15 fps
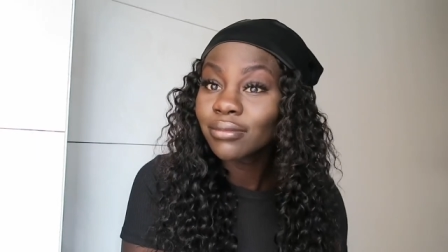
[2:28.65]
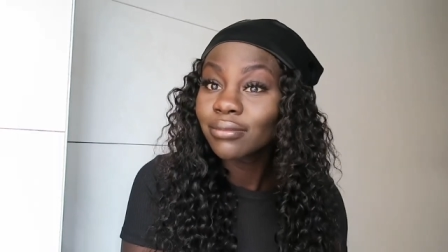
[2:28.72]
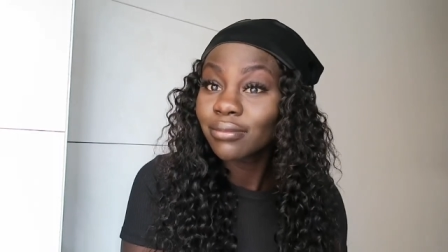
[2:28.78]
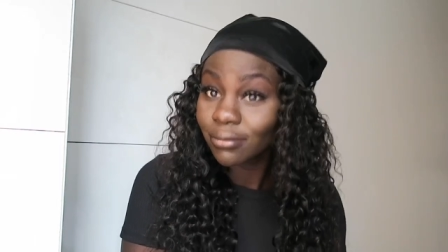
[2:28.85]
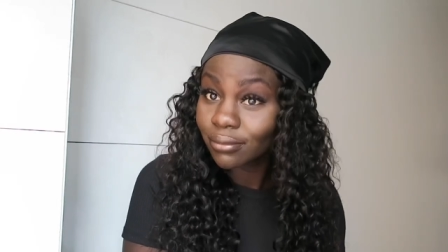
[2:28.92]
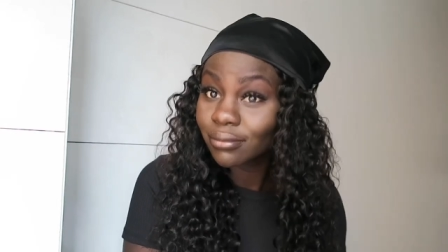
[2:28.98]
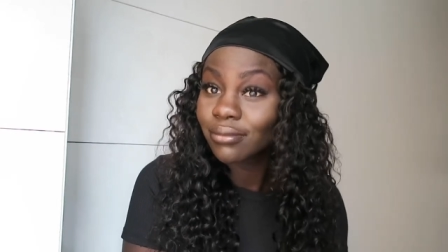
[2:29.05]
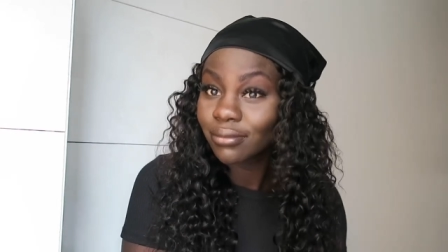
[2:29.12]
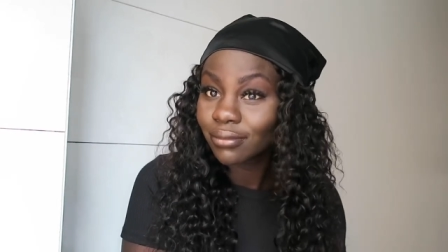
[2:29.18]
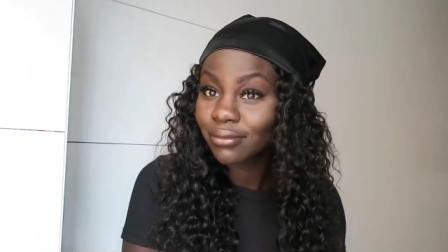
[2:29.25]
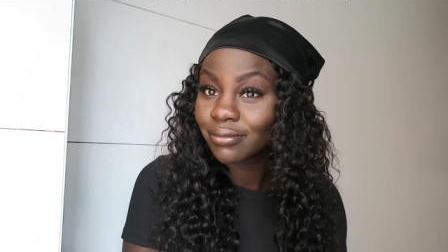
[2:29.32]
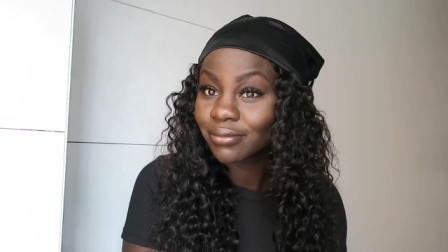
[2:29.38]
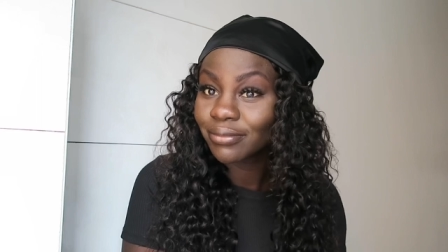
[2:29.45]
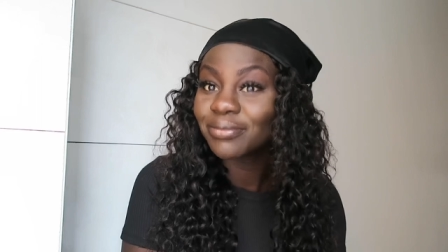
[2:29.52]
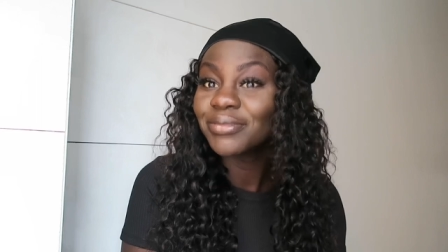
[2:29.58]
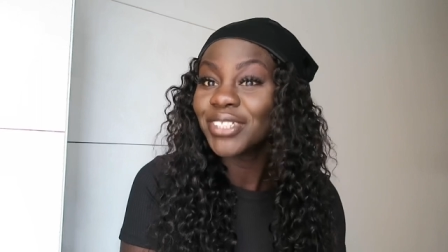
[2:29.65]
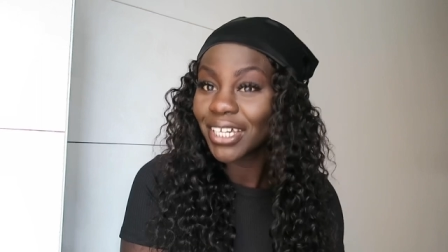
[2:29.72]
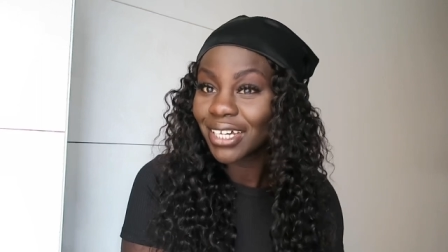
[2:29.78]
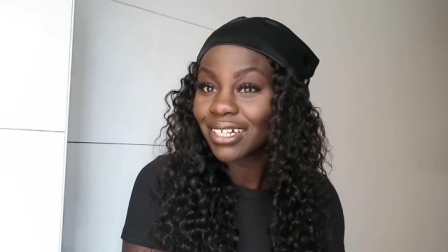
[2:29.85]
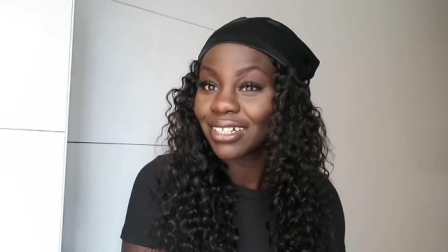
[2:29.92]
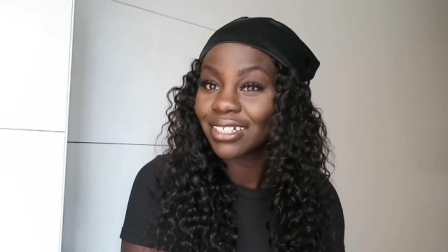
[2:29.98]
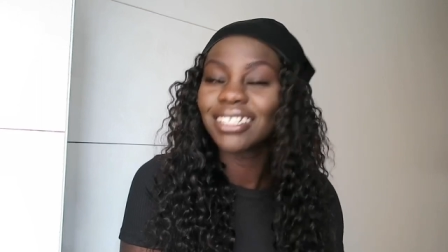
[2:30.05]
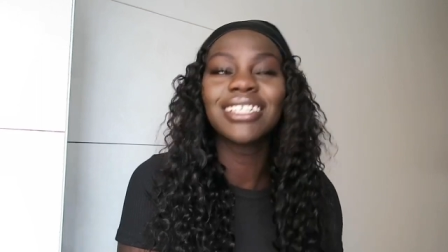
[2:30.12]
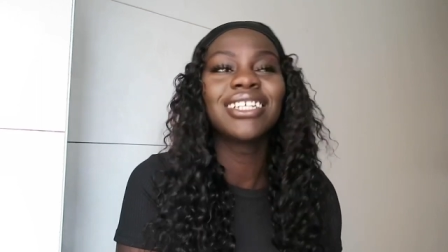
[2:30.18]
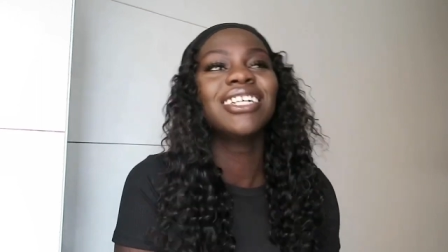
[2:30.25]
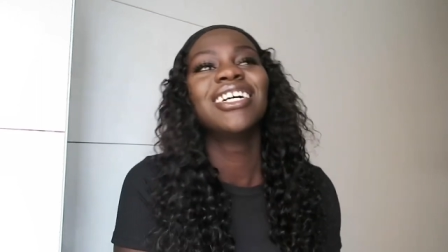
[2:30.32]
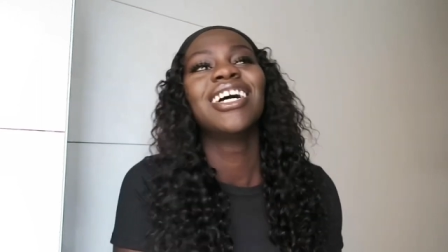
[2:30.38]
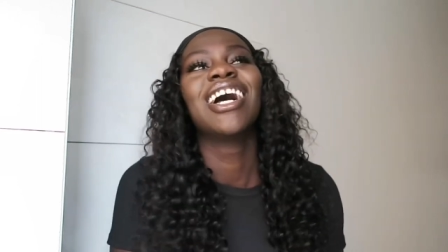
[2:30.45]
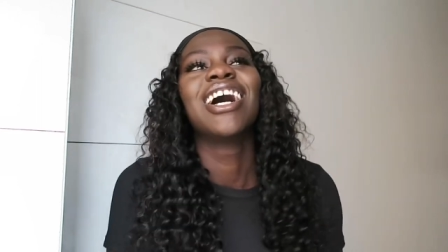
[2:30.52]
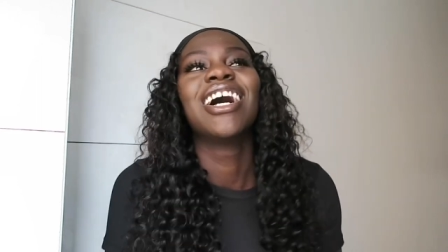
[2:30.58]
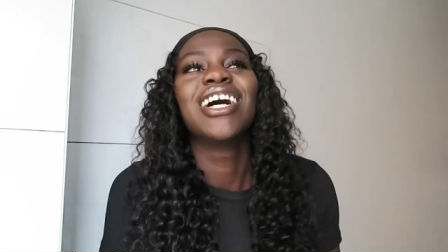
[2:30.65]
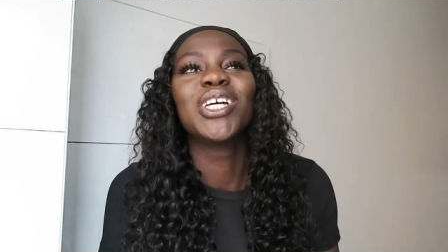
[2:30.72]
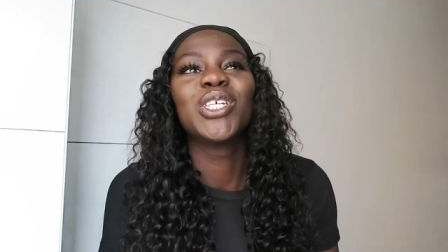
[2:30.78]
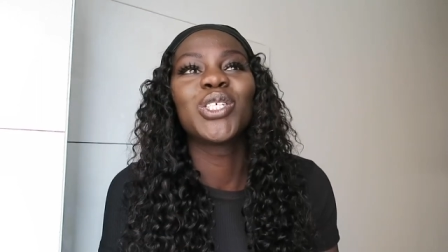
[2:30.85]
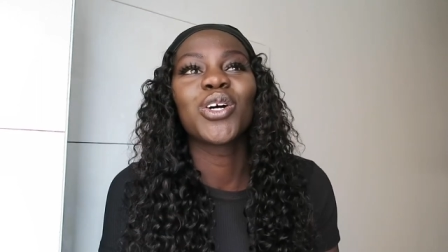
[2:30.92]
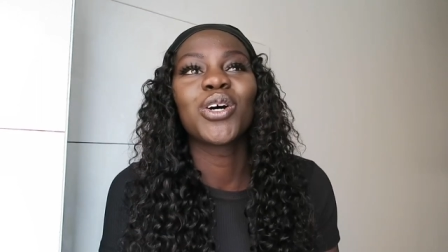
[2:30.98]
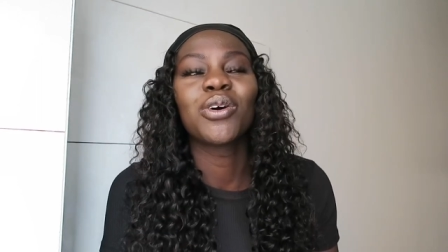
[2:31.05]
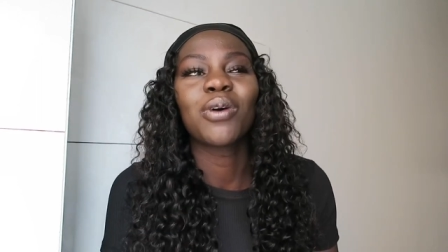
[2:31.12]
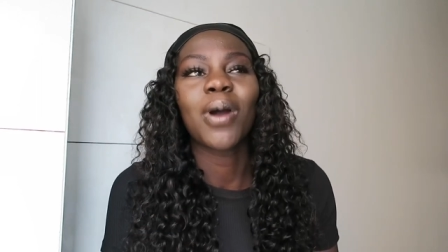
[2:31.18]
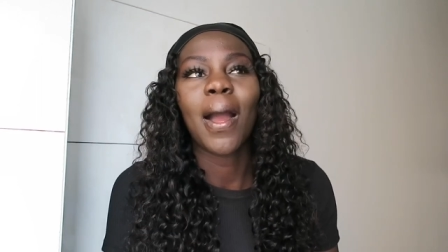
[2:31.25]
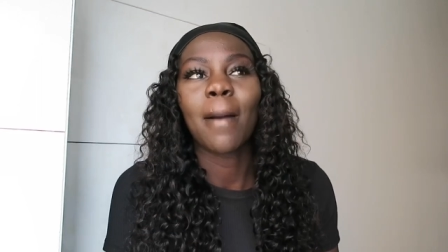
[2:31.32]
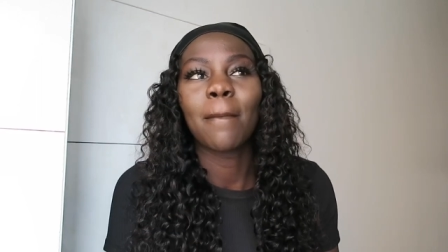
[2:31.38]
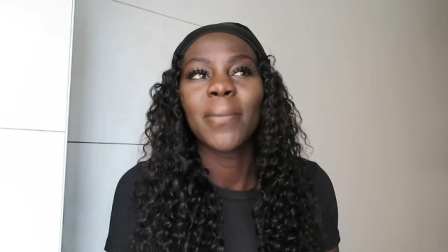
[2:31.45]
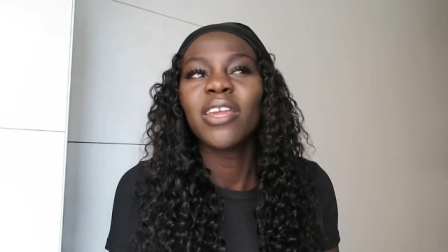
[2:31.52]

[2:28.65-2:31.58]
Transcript: Mm-hmm. Yeah. So um,